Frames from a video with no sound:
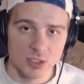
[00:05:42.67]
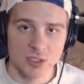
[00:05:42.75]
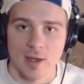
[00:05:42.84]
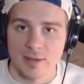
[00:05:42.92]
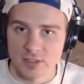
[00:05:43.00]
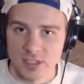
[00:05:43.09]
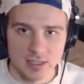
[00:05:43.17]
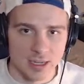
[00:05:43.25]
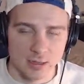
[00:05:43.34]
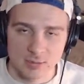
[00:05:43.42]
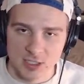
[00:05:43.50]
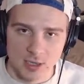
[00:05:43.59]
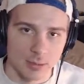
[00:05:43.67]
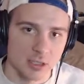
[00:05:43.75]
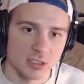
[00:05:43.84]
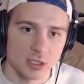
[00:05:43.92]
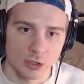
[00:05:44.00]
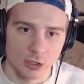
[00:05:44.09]
so obviously that'll be
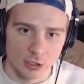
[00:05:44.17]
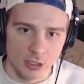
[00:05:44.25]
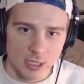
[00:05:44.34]
something to learn.